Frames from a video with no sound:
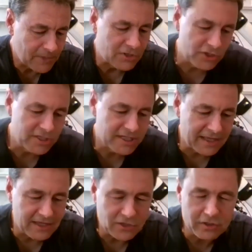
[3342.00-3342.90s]
I should
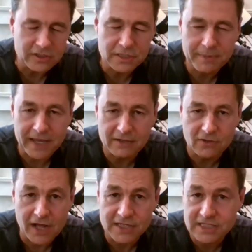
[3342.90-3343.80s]
say that you can
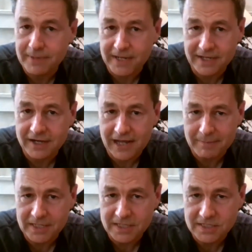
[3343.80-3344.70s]
spend lots of money on
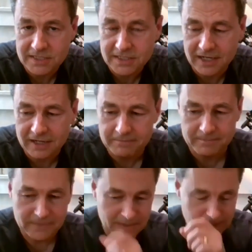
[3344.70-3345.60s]
eyepieces.
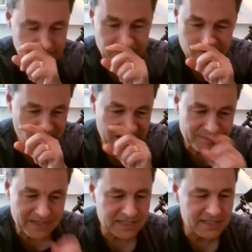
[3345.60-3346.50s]
Um, there are
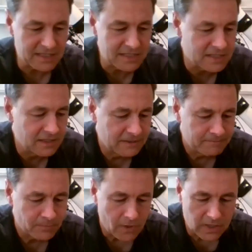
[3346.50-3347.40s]
eyepieces
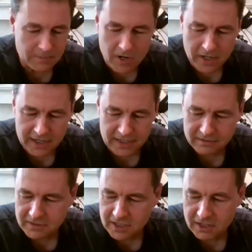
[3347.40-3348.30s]
on the
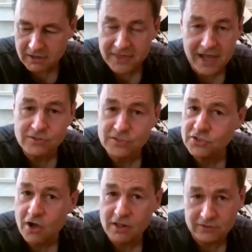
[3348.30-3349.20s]
market that are
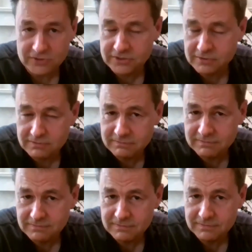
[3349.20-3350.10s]
$1,000
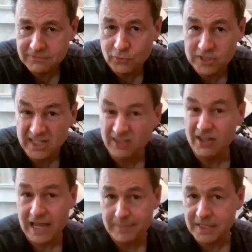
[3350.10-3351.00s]
for a single
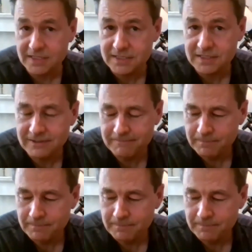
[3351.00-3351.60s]
eyepiece.